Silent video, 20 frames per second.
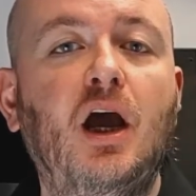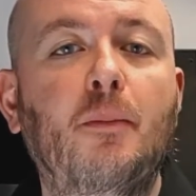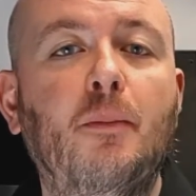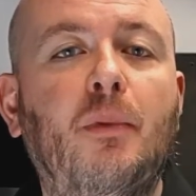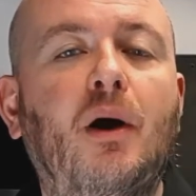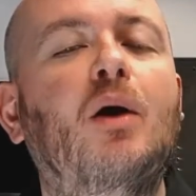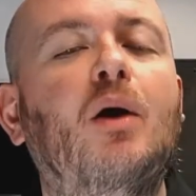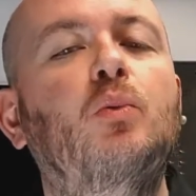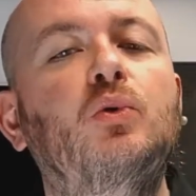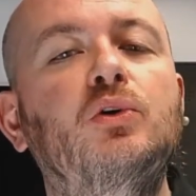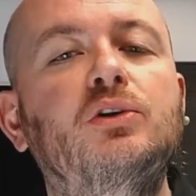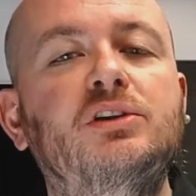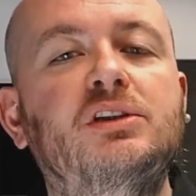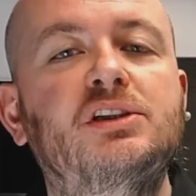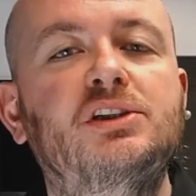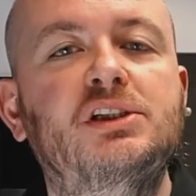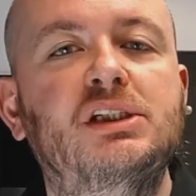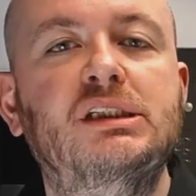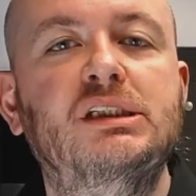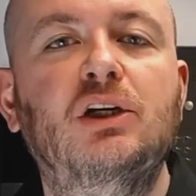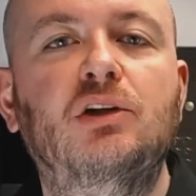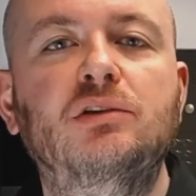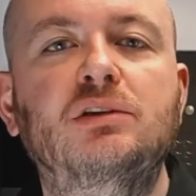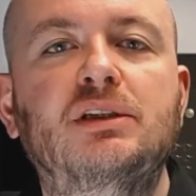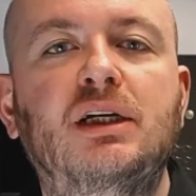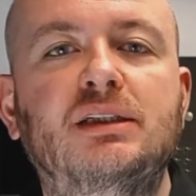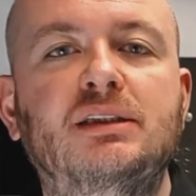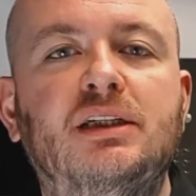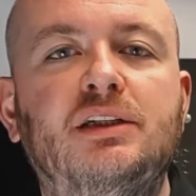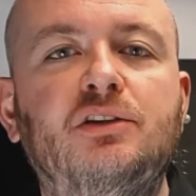but I would suggest
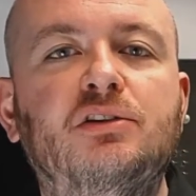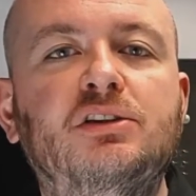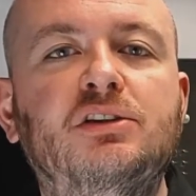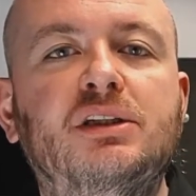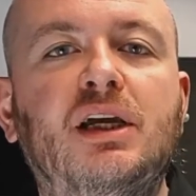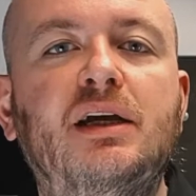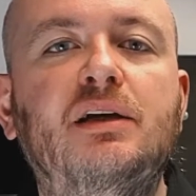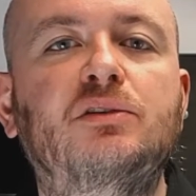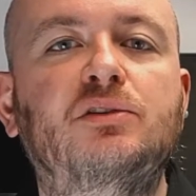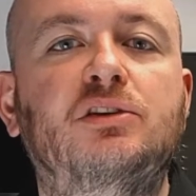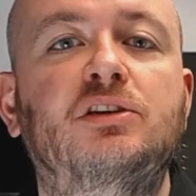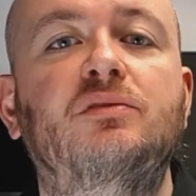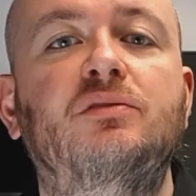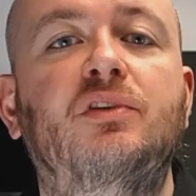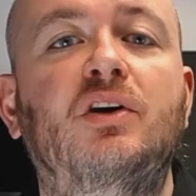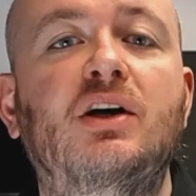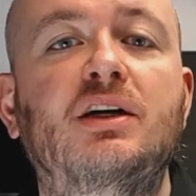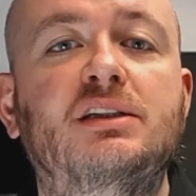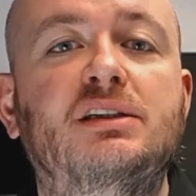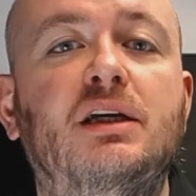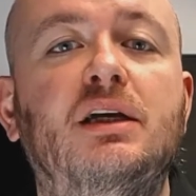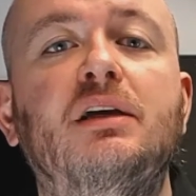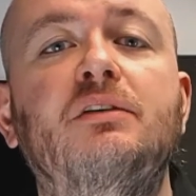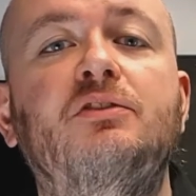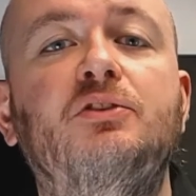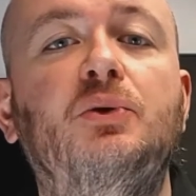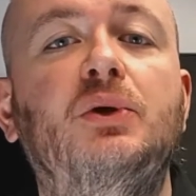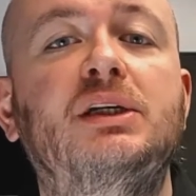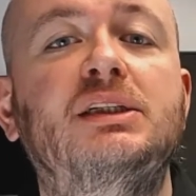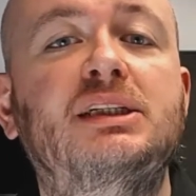contacting your sales advisor if
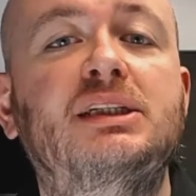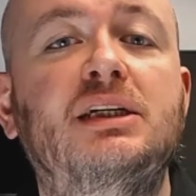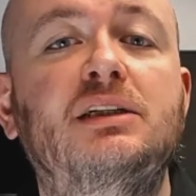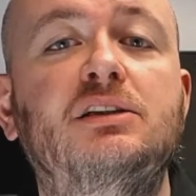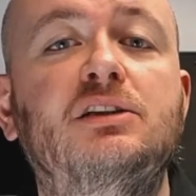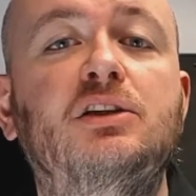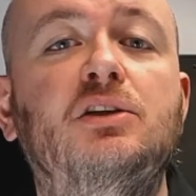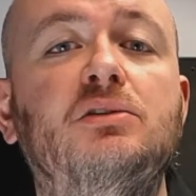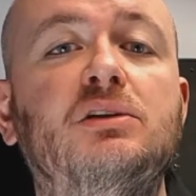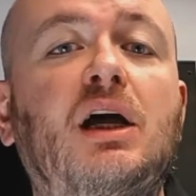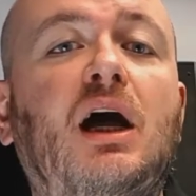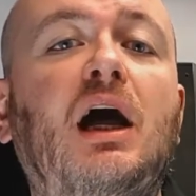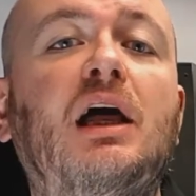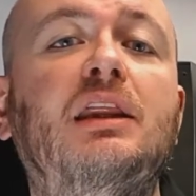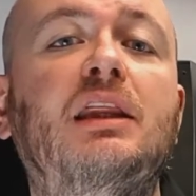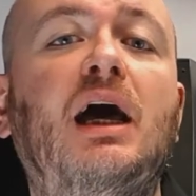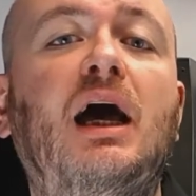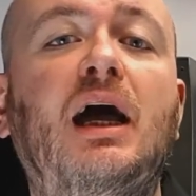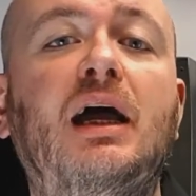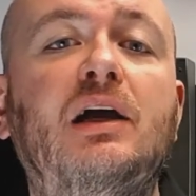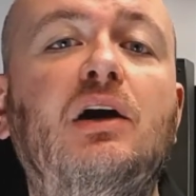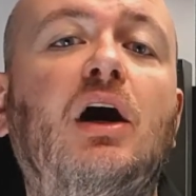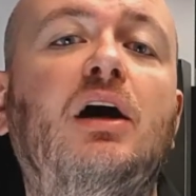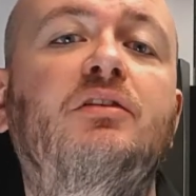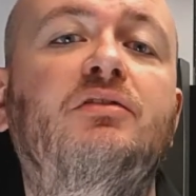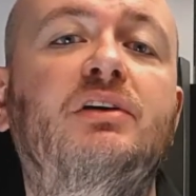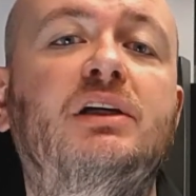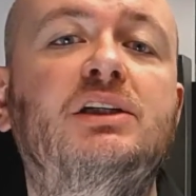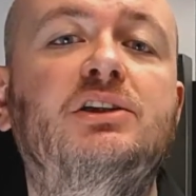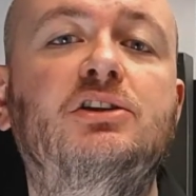you intend to use other AI
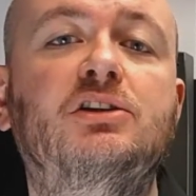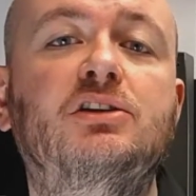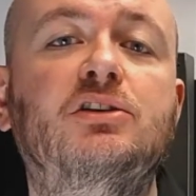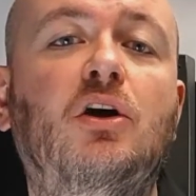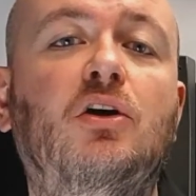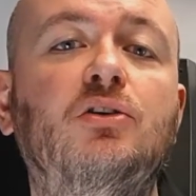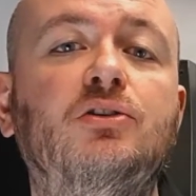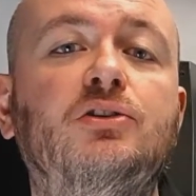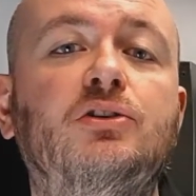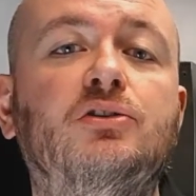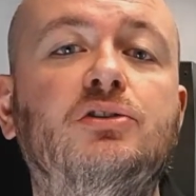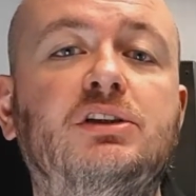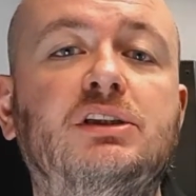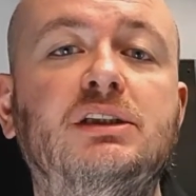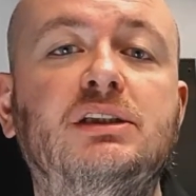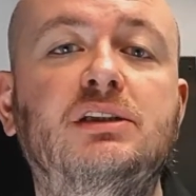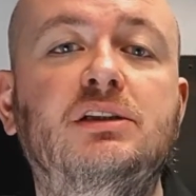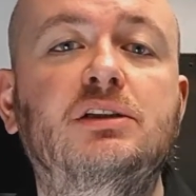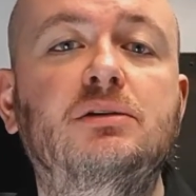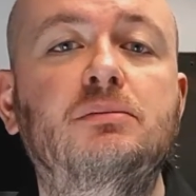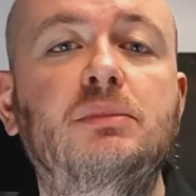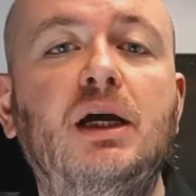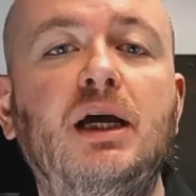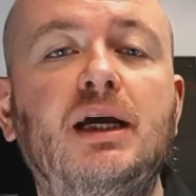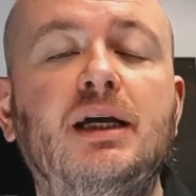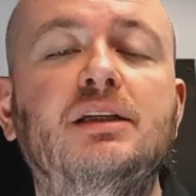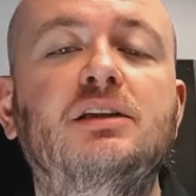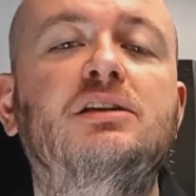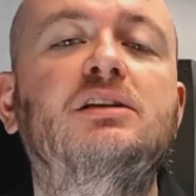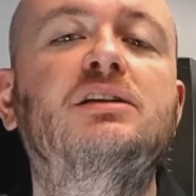features on your system
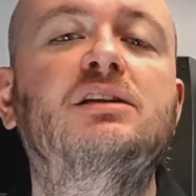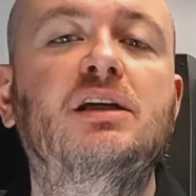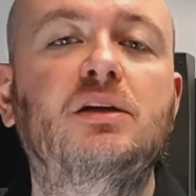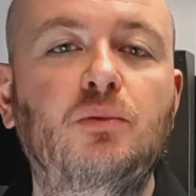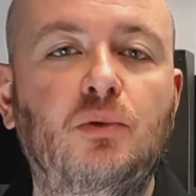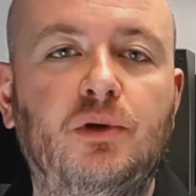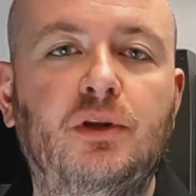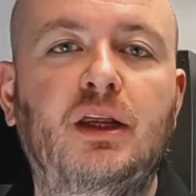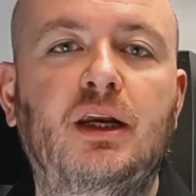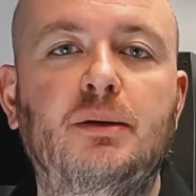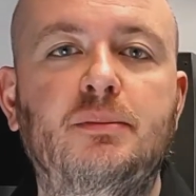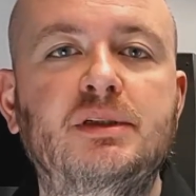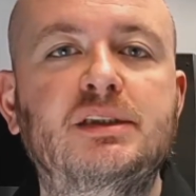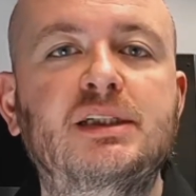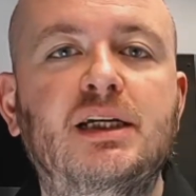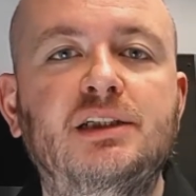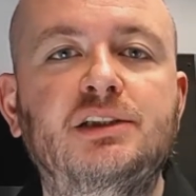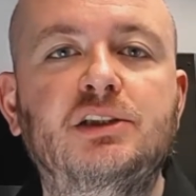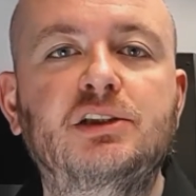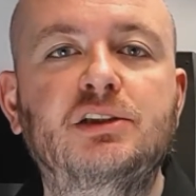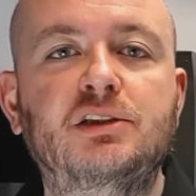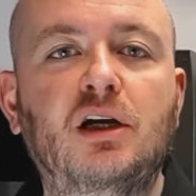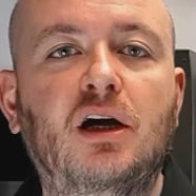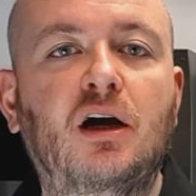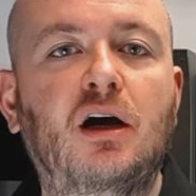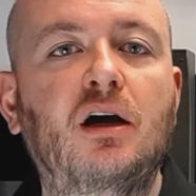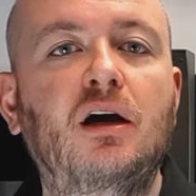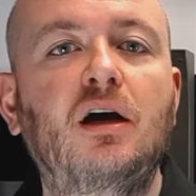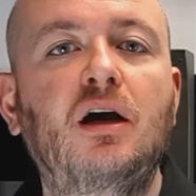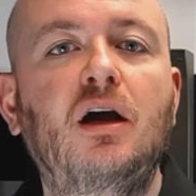to see what the limitations
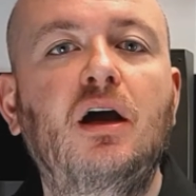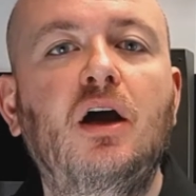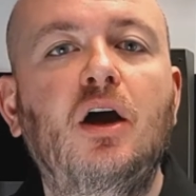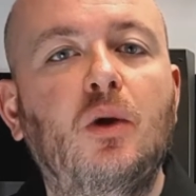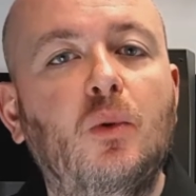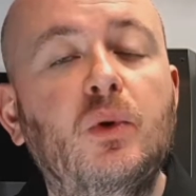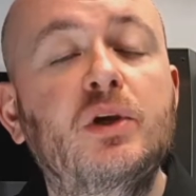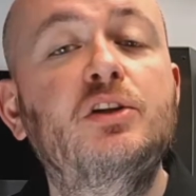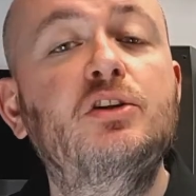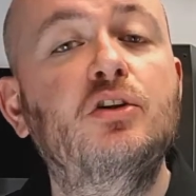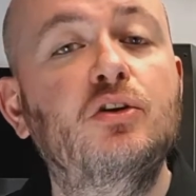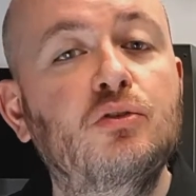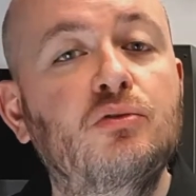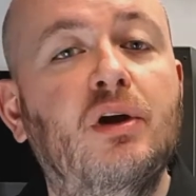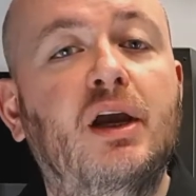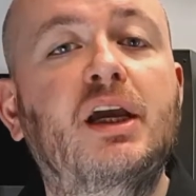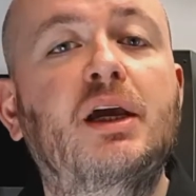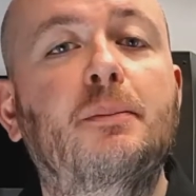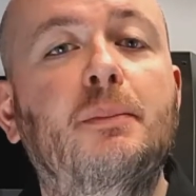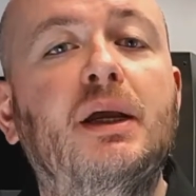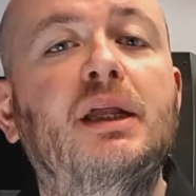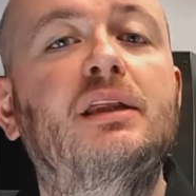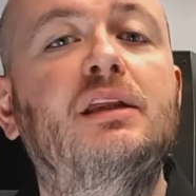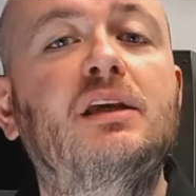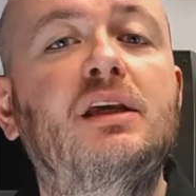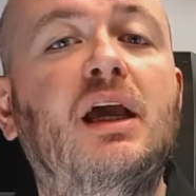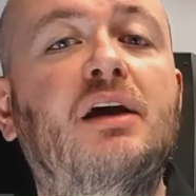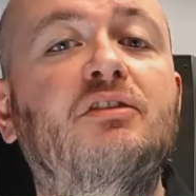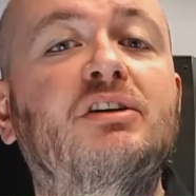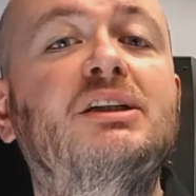are. We do recommend that
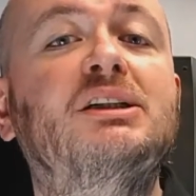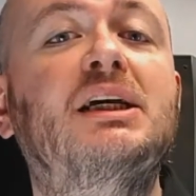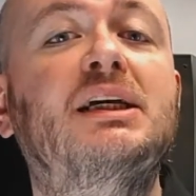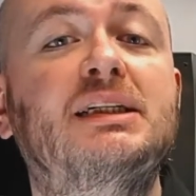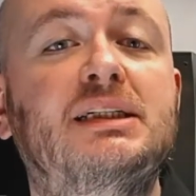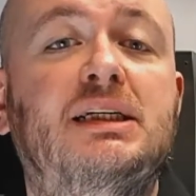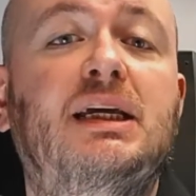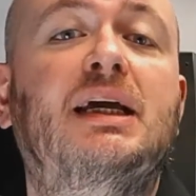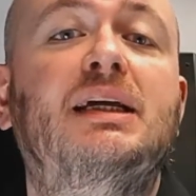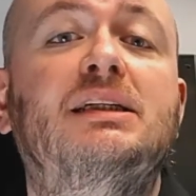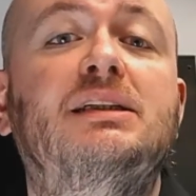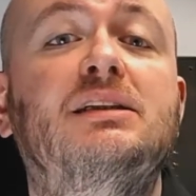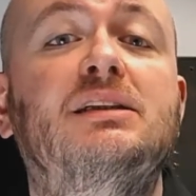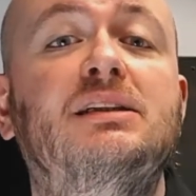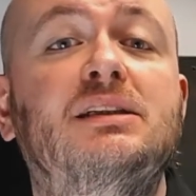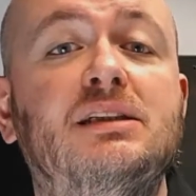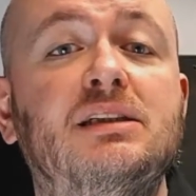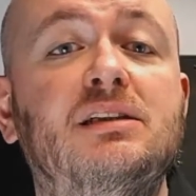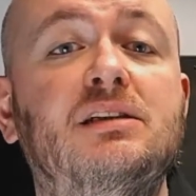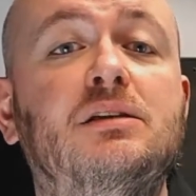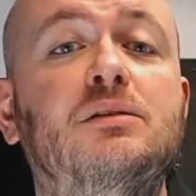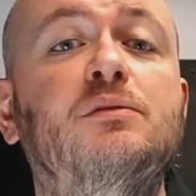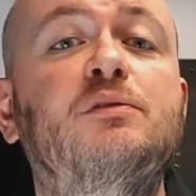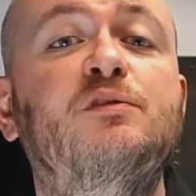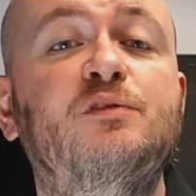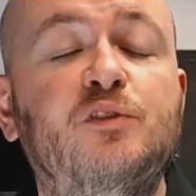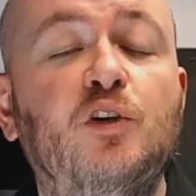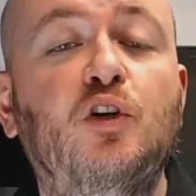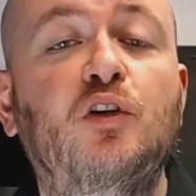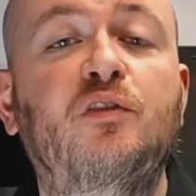you have a dedicated system
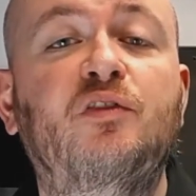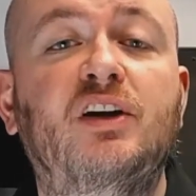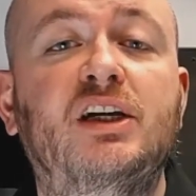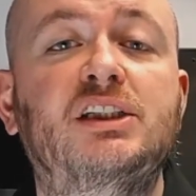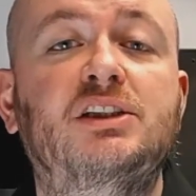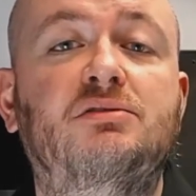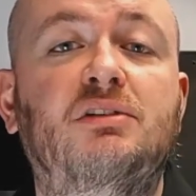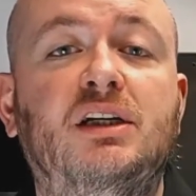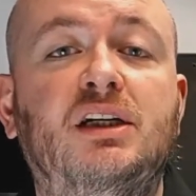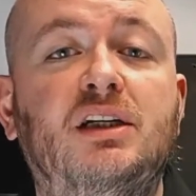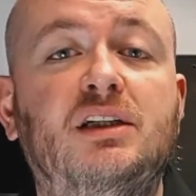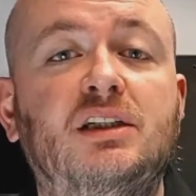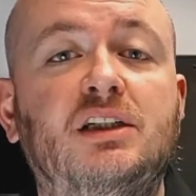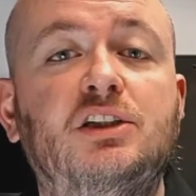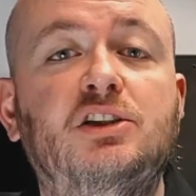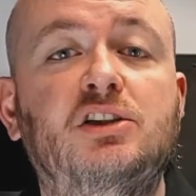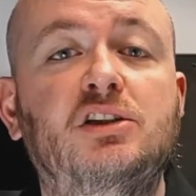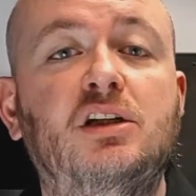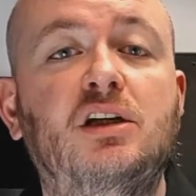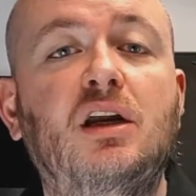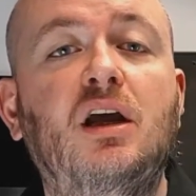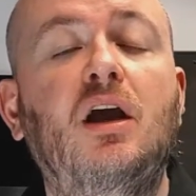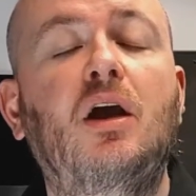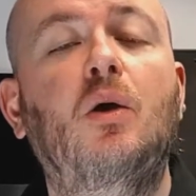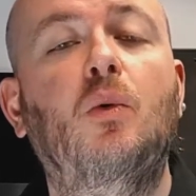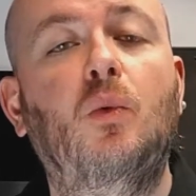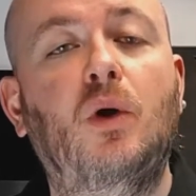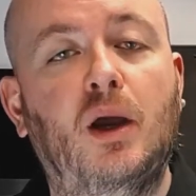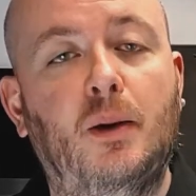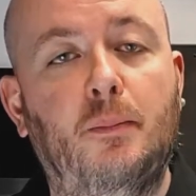for face recognition where